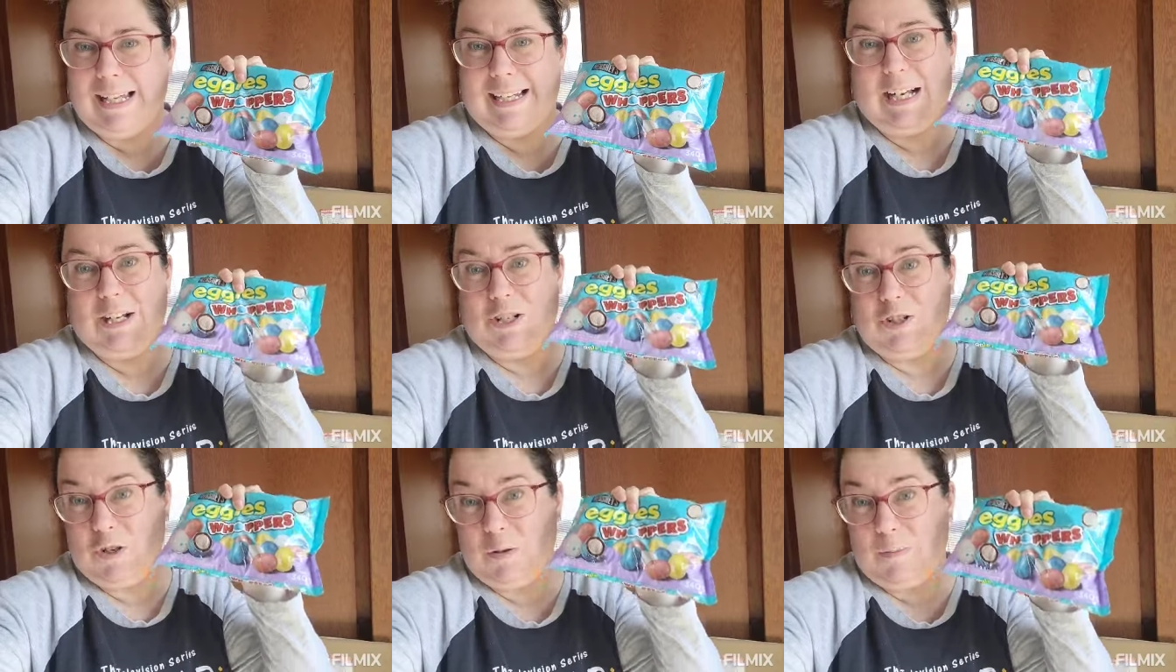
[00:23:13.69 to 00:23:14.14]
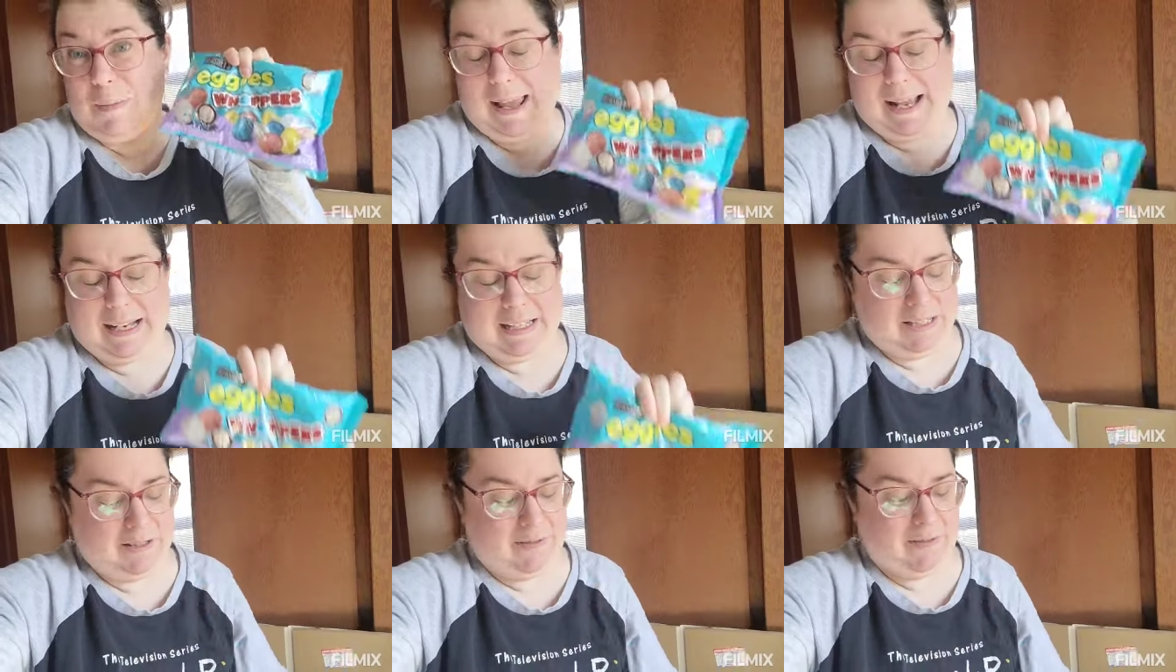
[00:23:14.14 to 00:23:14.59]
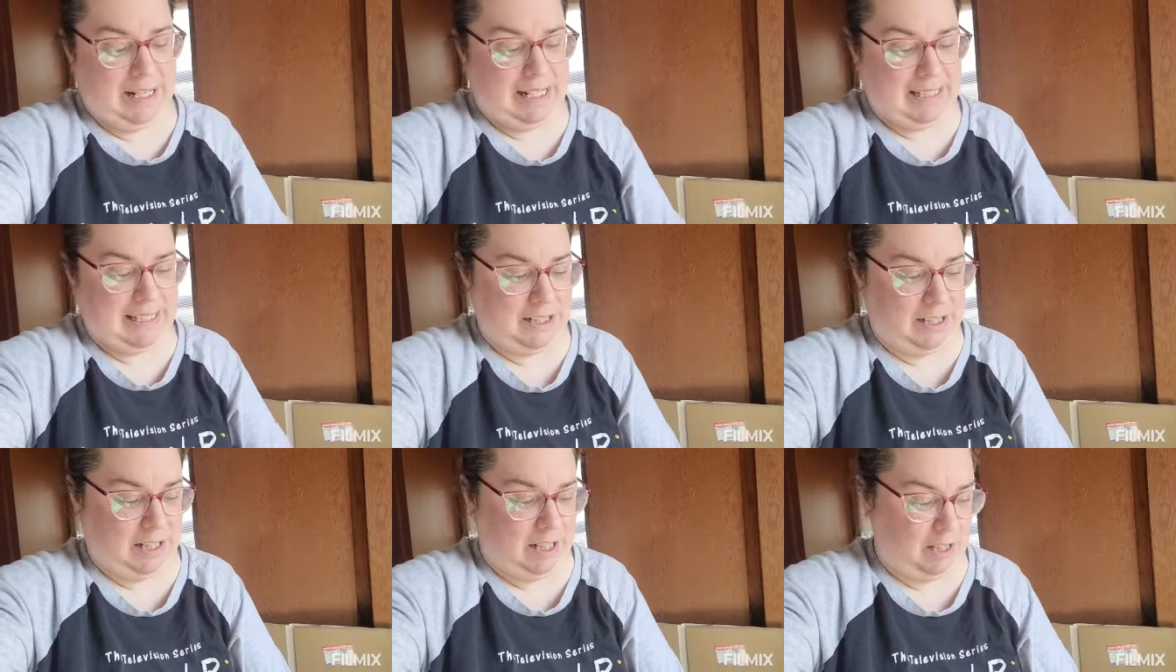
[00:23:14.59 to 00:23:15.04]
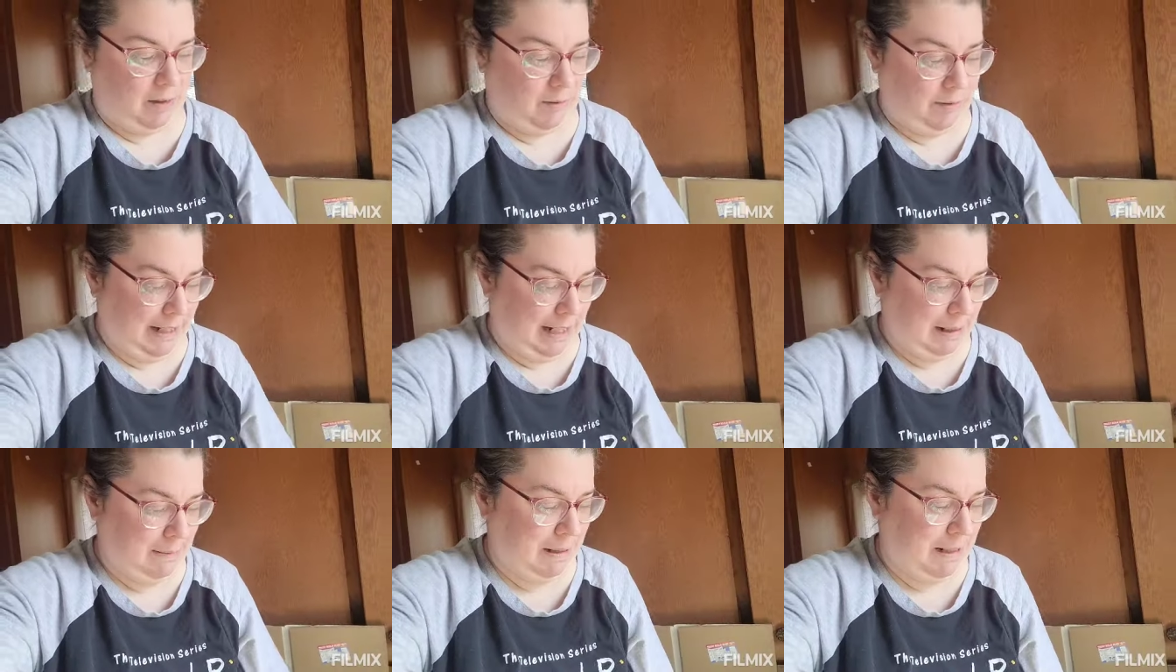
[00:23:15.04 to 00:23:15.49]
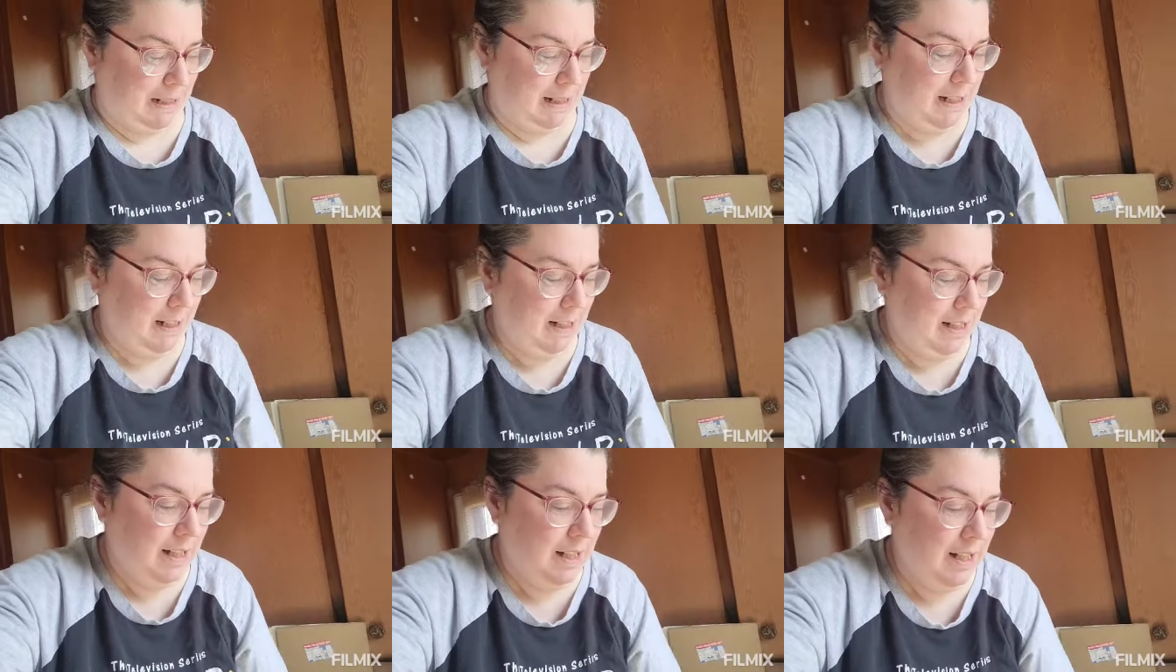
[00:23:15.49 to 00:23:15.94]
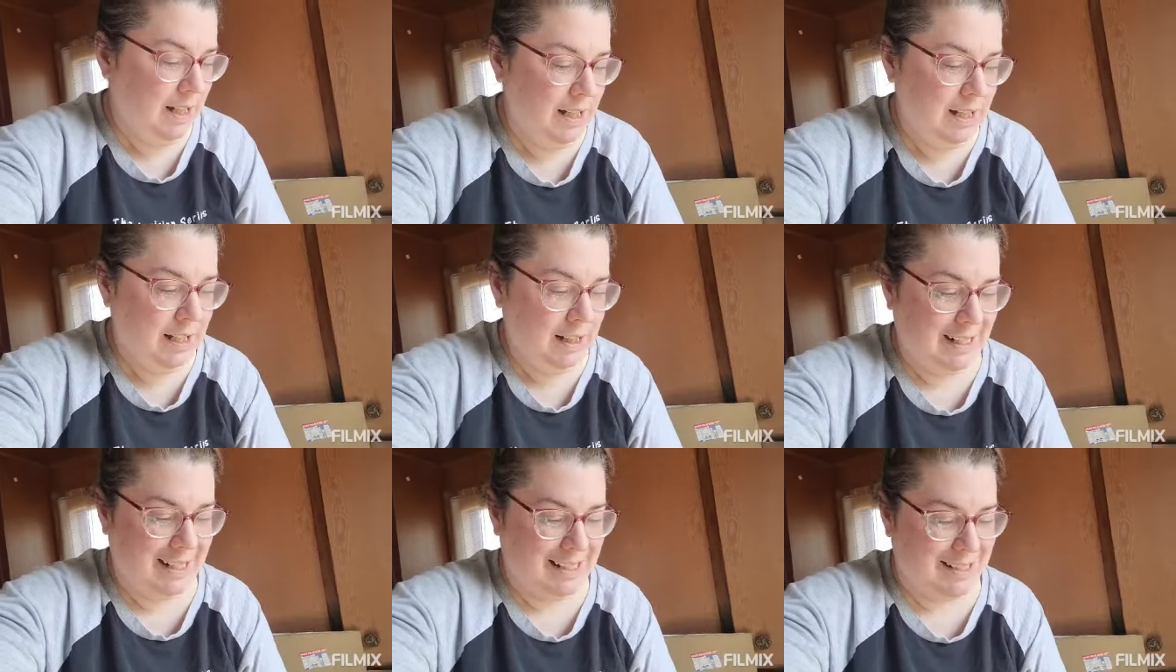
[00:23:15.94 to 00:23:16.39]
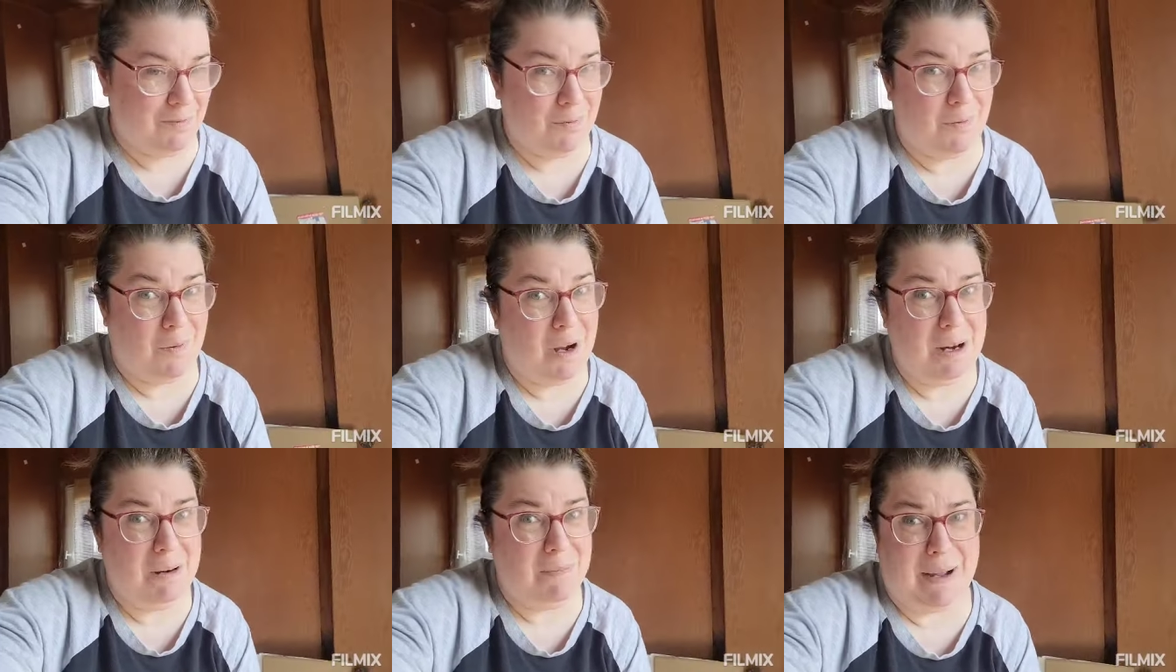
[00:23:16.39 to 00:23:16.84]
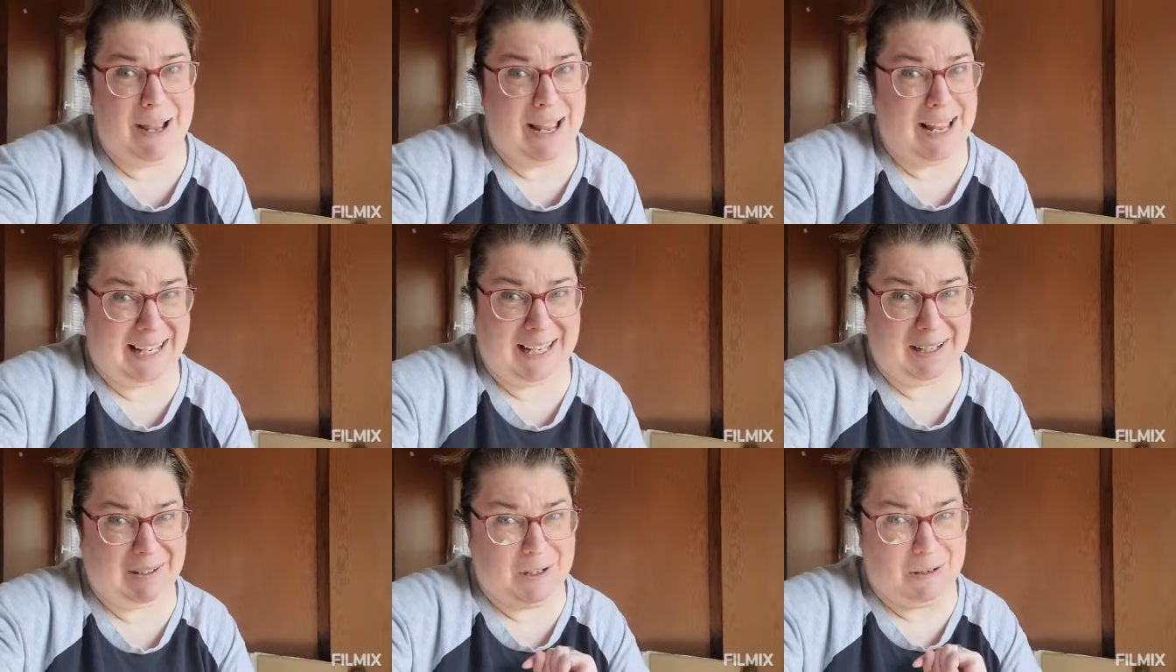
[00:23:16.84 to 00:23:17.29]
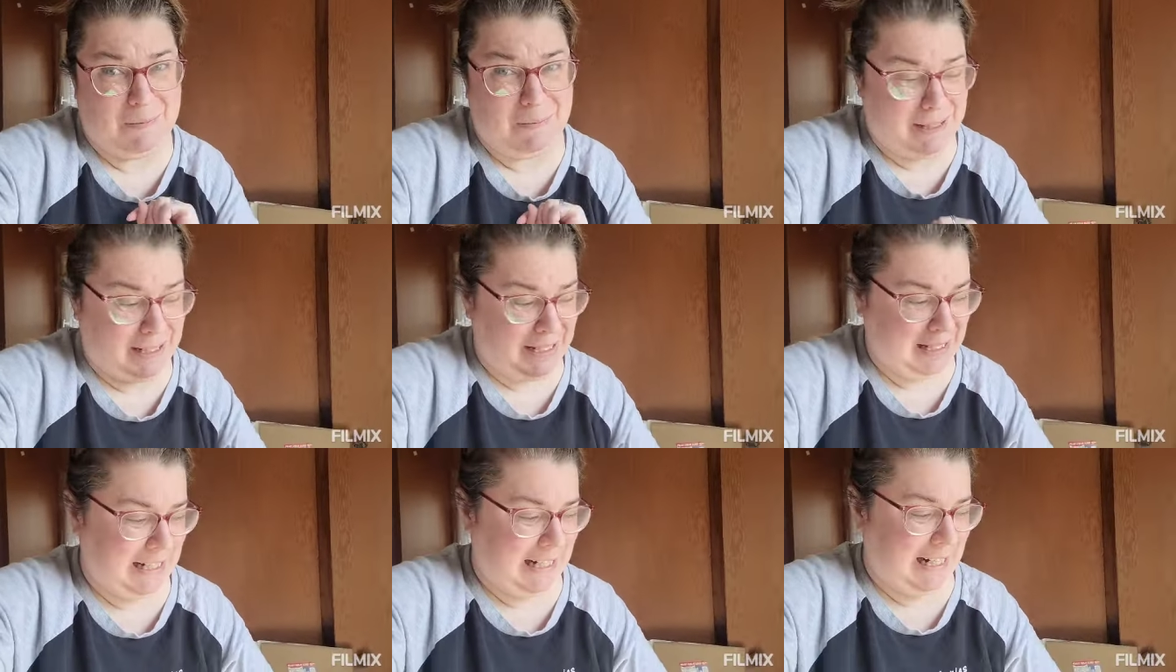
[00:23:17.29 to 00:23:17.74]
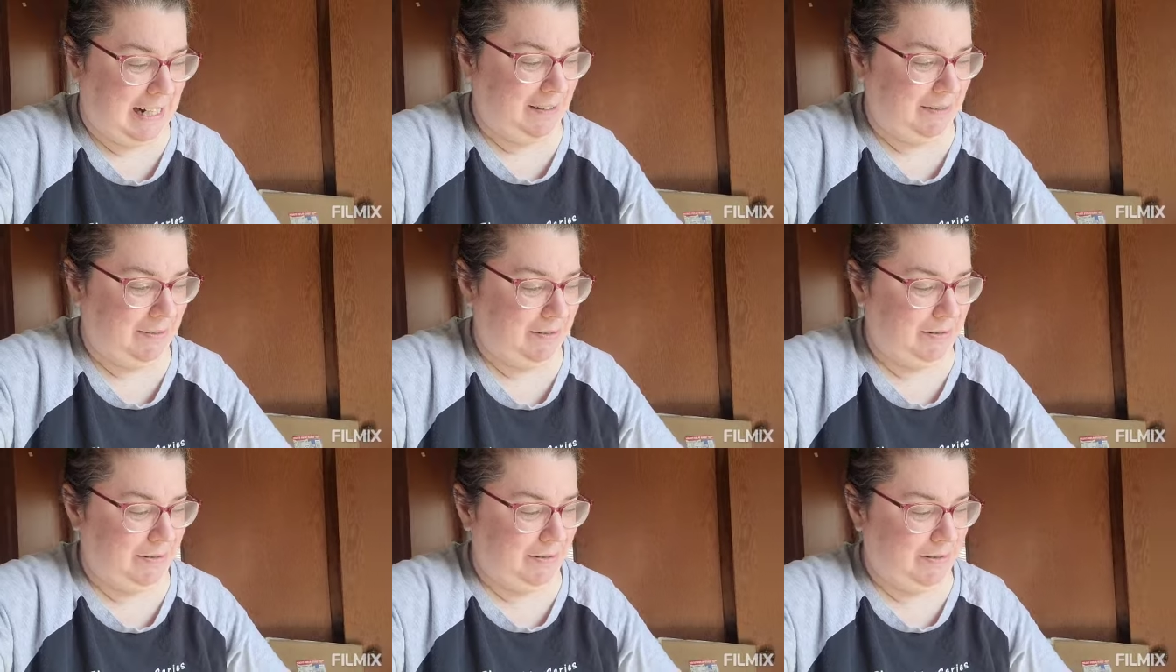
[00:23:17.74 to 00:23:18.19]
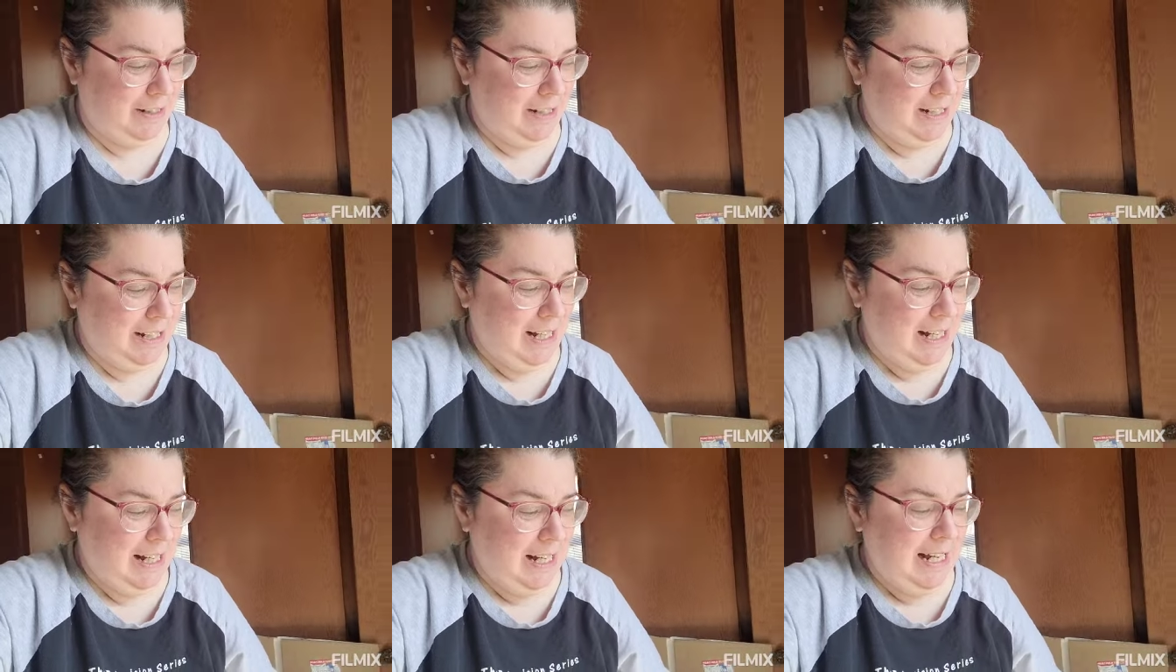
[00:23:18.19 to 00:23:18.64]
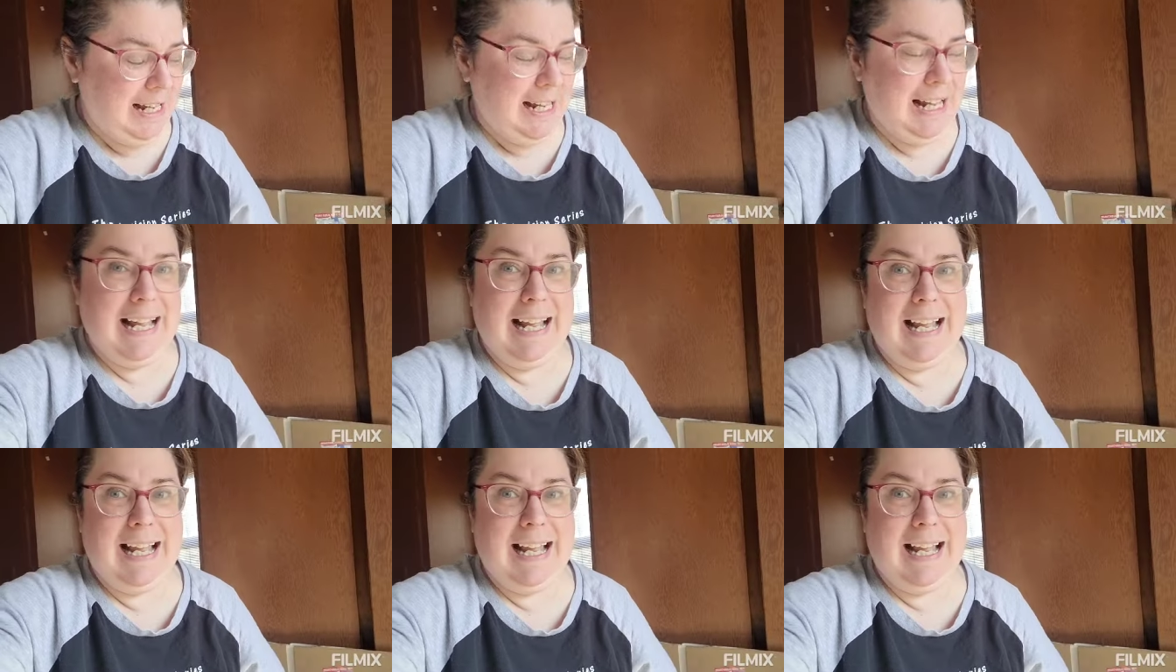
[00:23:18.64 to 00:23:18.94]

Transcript: I got two bags of these at Dollarama because one bag ain't gonna be enough.